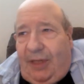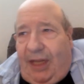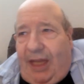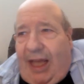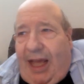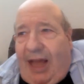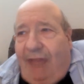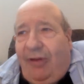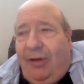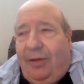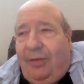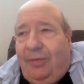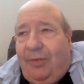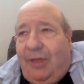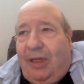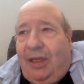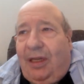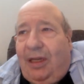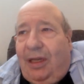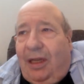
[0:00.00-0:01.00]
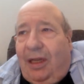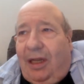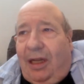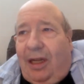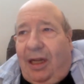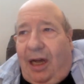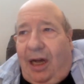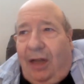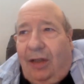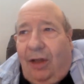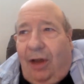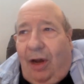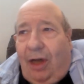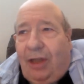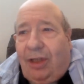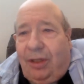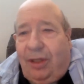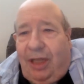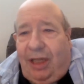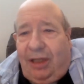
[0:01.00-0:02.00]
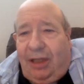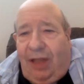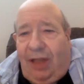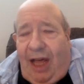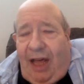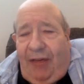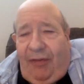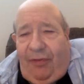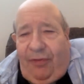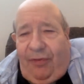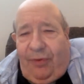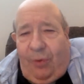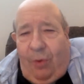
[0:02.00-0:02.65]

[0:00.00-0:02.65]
have a larger than life